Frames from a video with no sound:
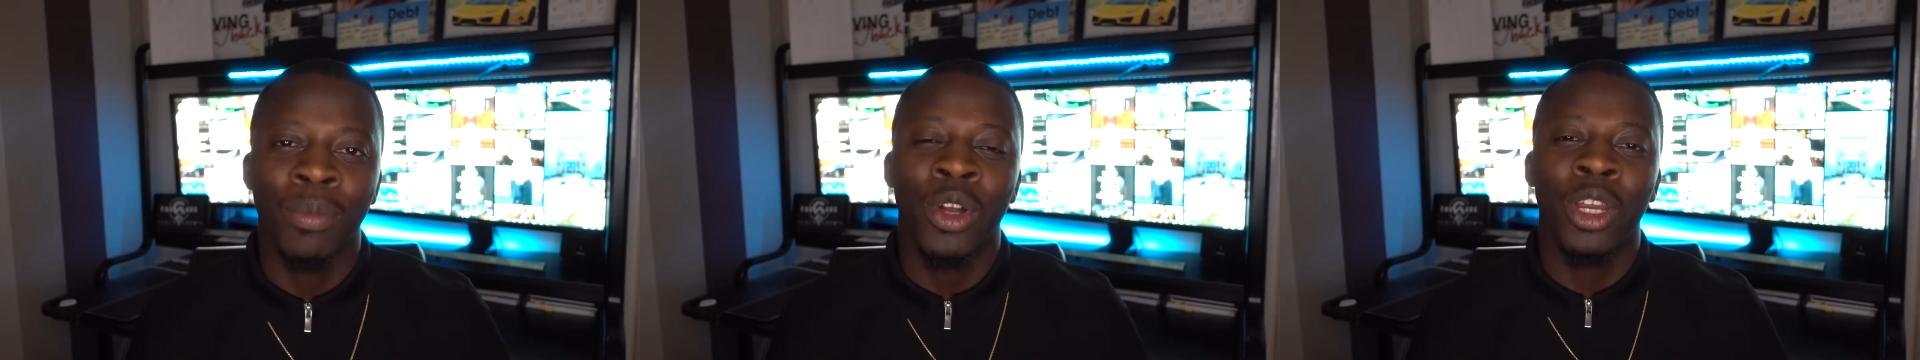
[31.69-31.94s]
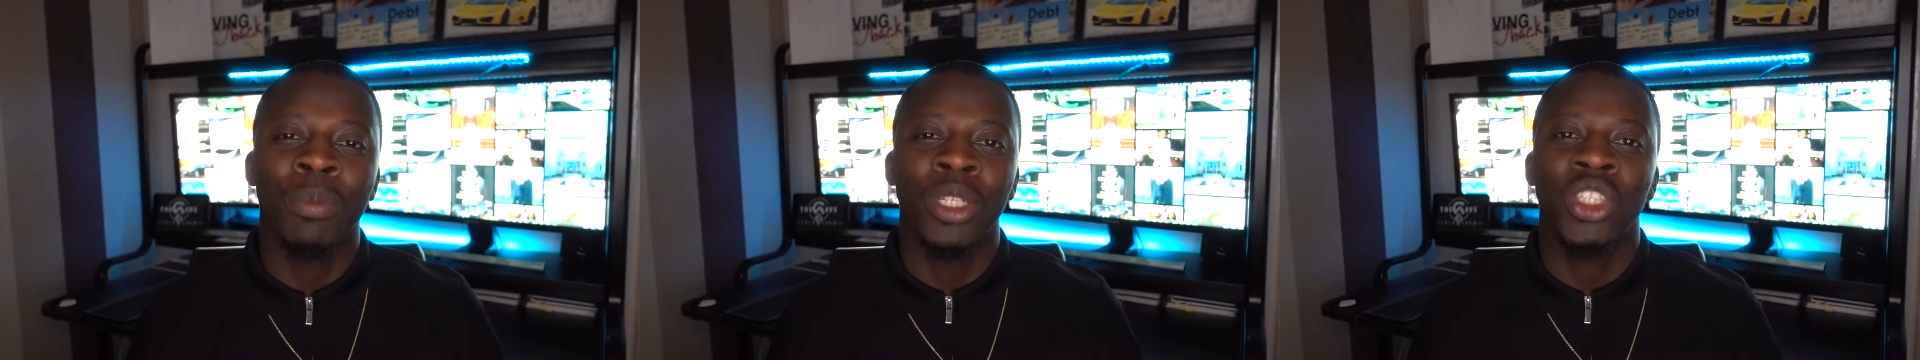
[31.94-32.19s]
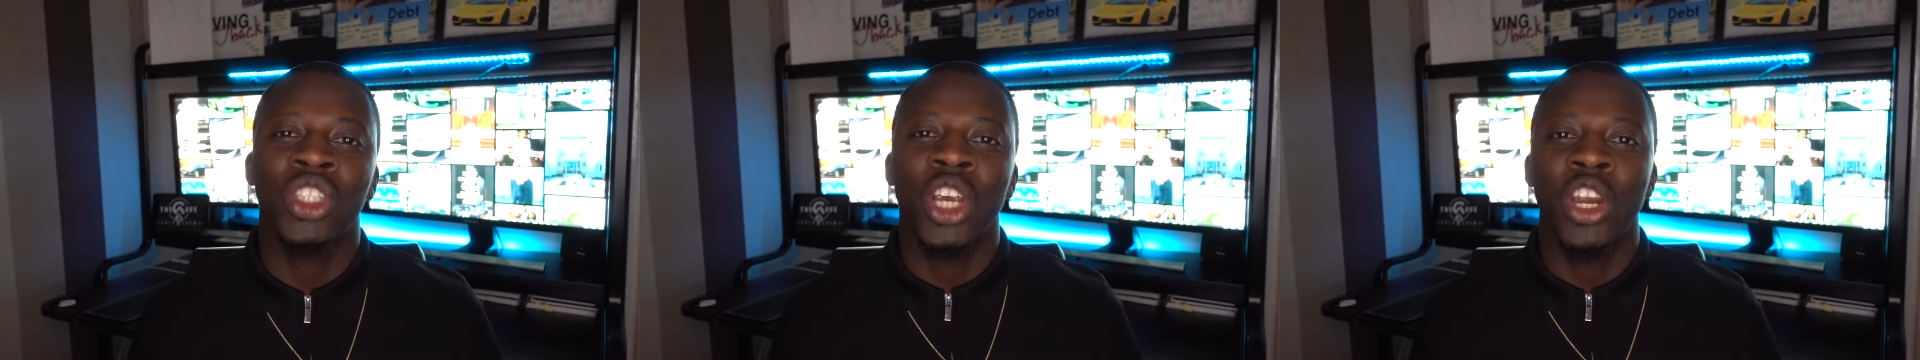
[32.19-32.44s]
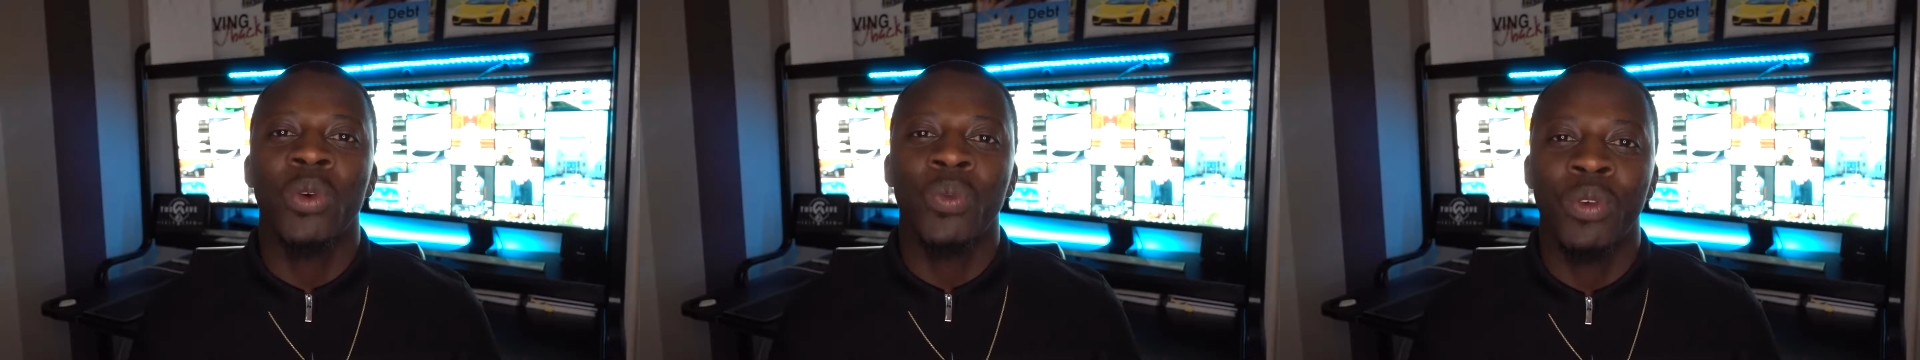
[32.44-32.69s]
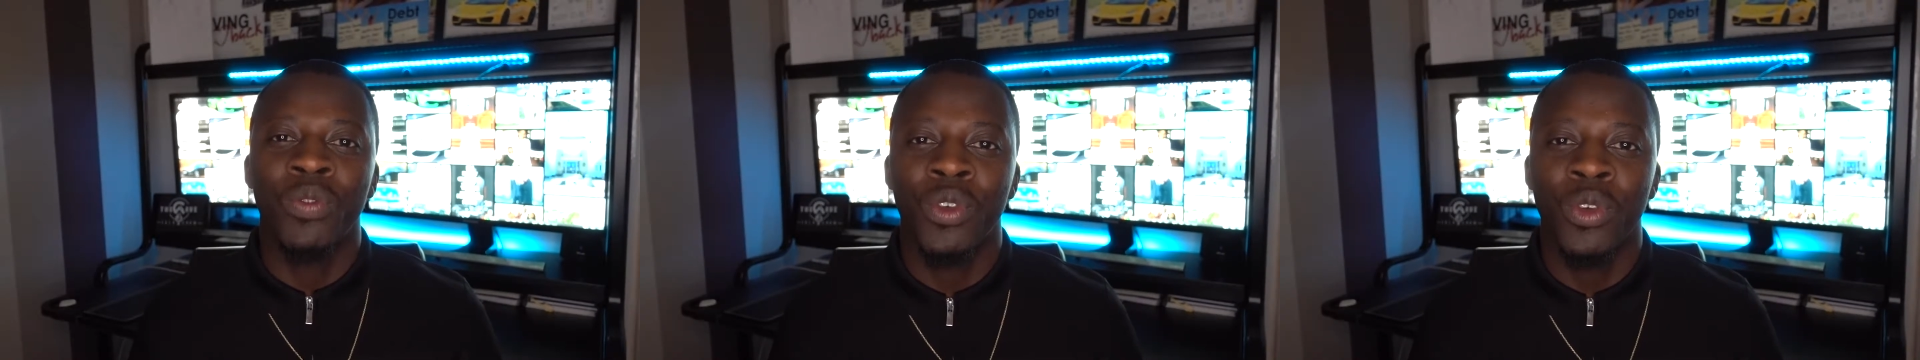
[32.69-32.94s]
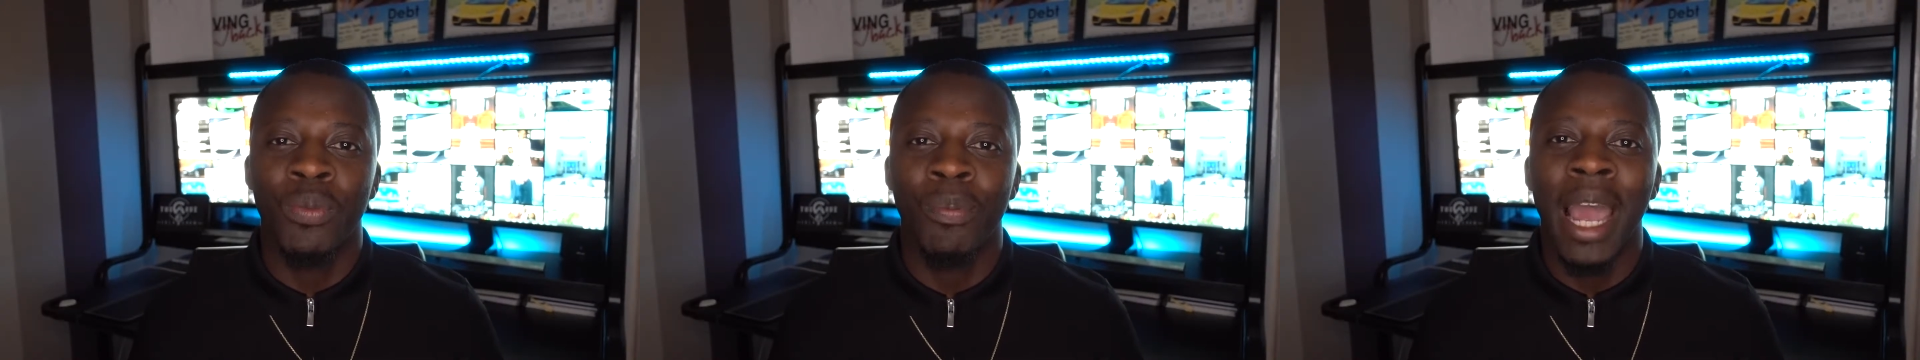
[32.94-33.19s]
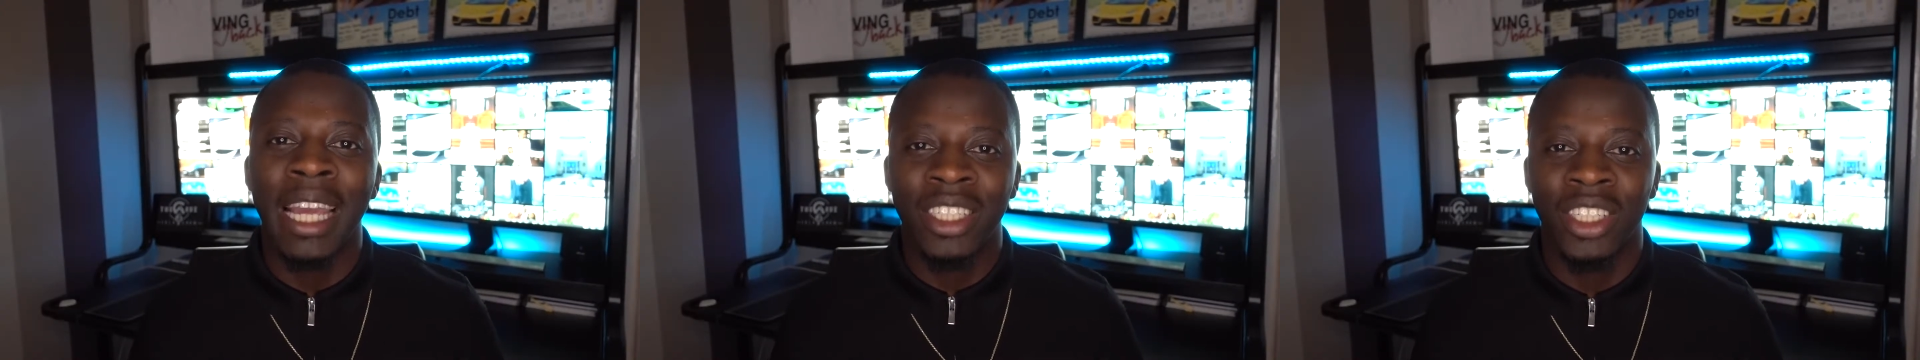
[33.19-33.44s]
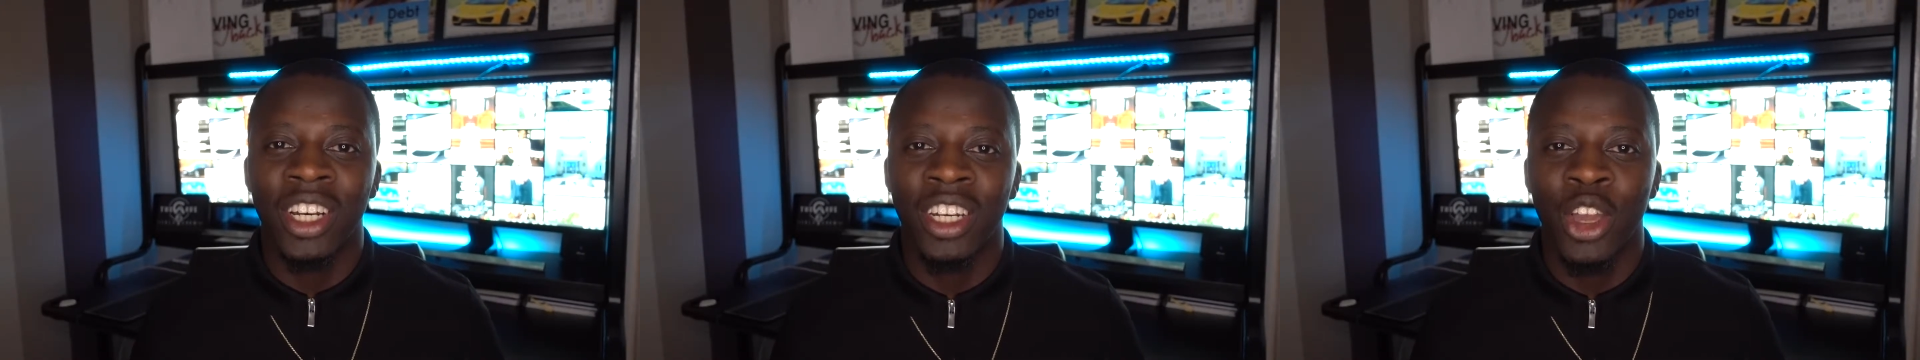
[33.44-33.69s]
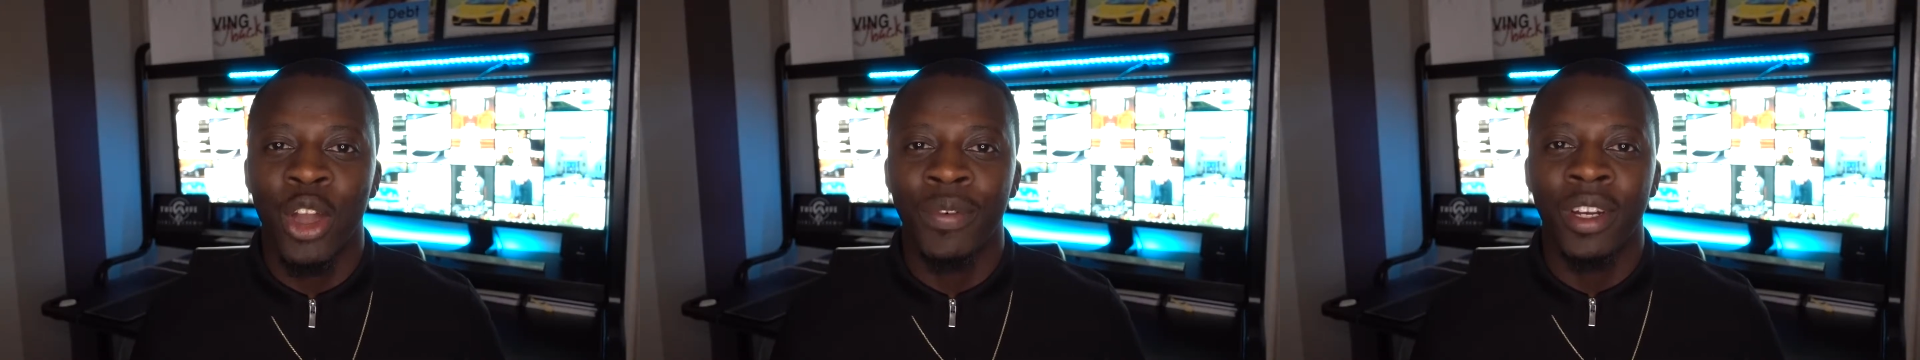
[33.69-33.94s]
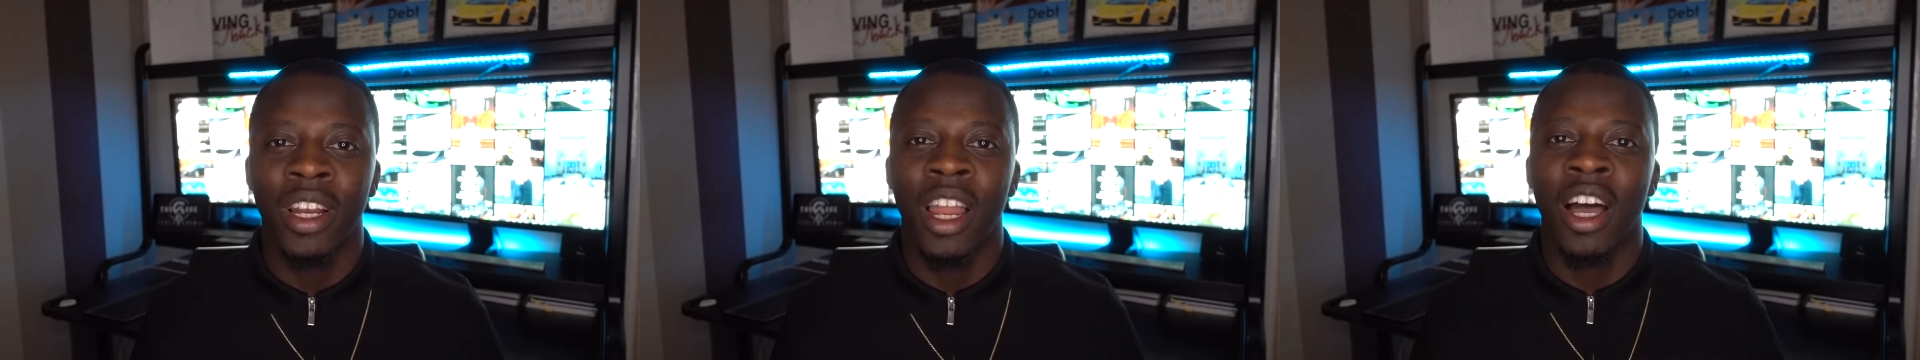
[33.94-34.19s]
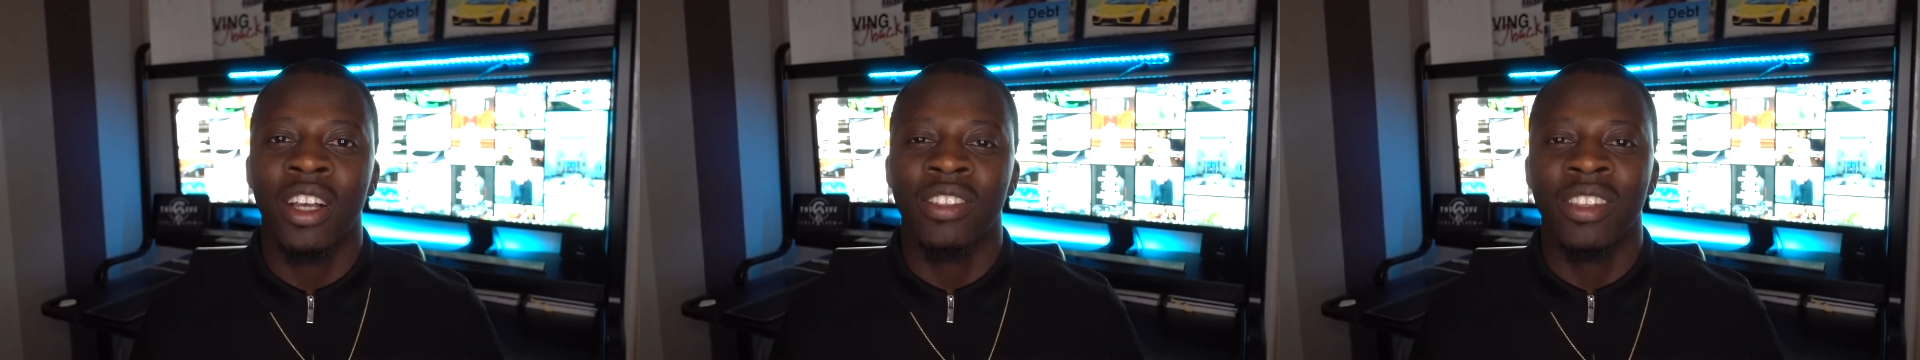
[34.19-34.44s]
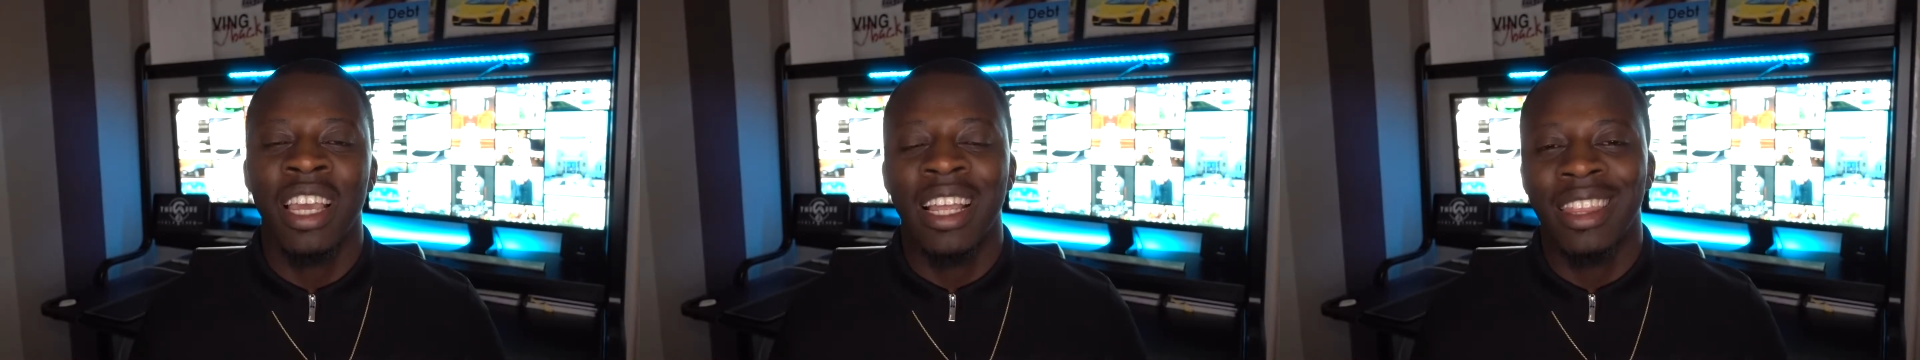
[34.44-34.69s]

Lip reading: going to be sharing with you my journey over the last